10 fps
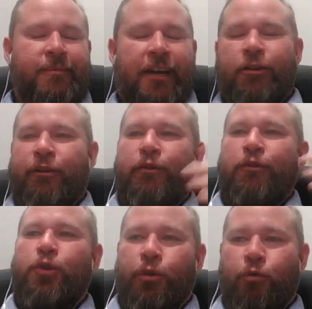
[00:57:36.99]
don't know if you
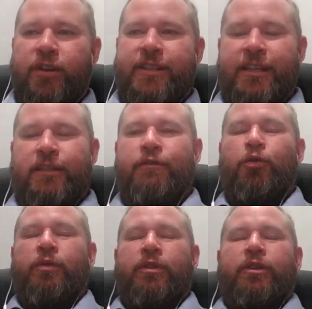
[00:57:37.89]
saw the recent interview
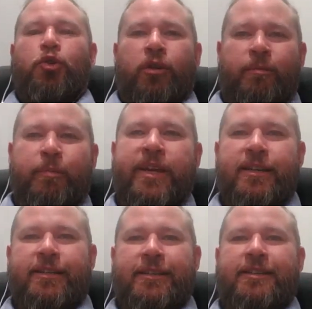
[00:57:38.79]
with the Jordan
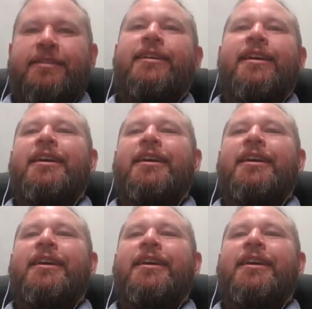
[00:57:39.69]
Peterson,